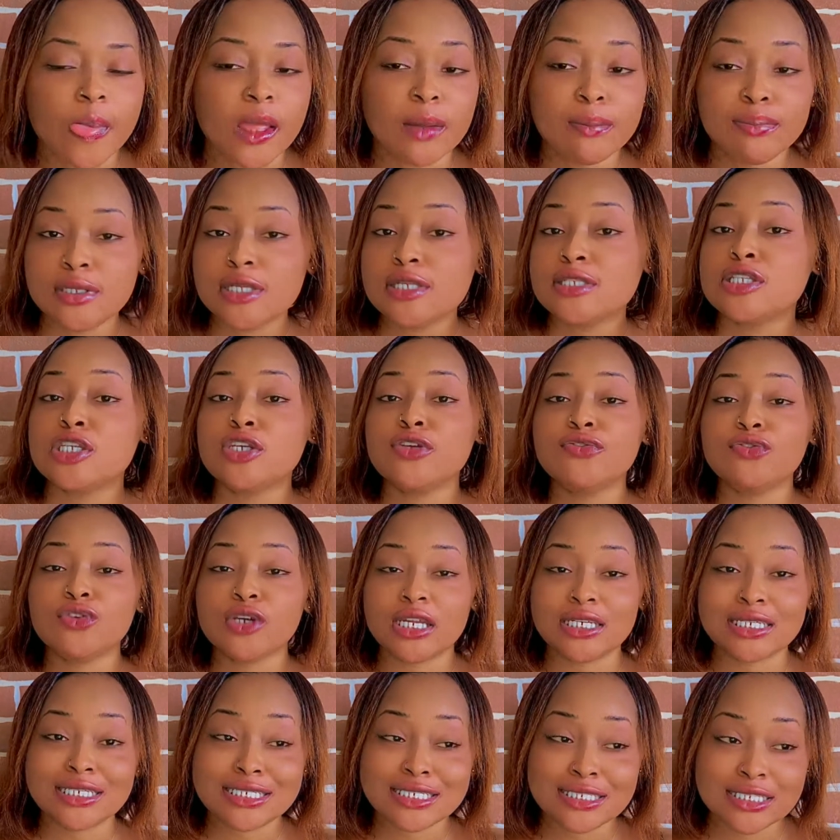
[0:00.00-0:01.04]
please, if you
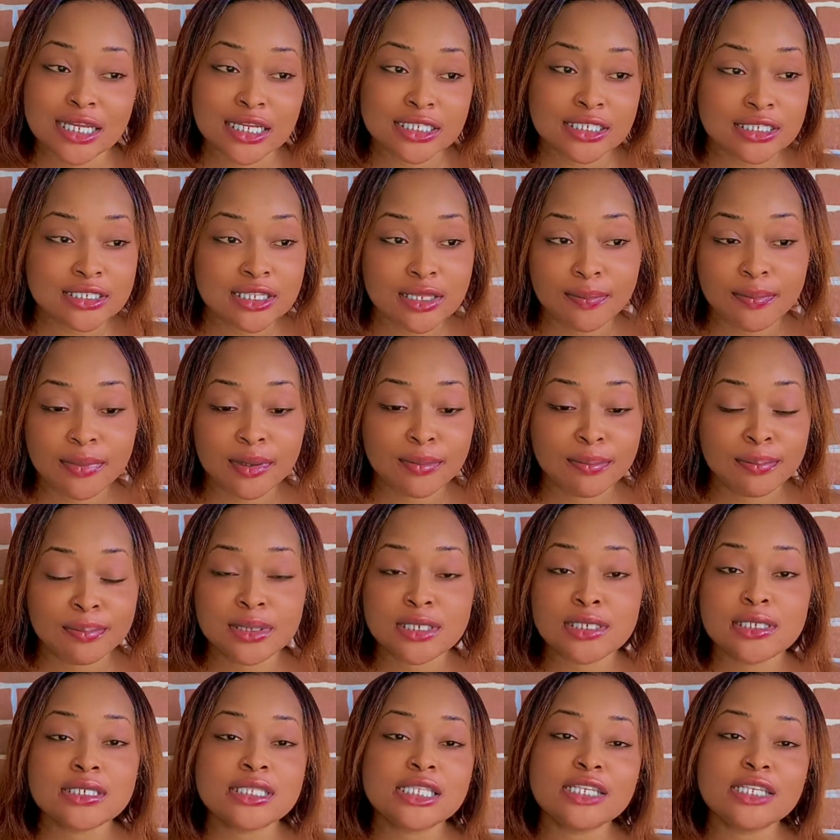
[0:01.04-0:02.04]
understand nyetepe, please